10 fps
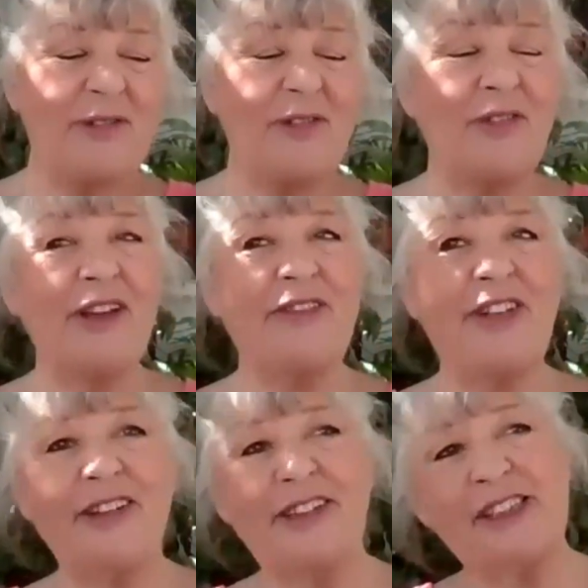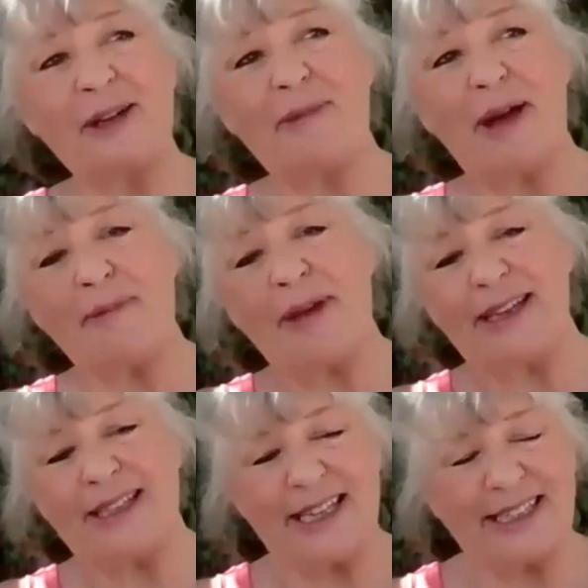go and refocus on my
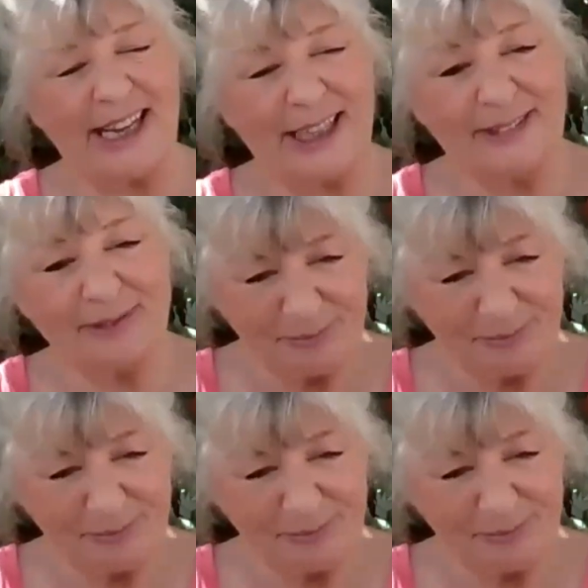painting now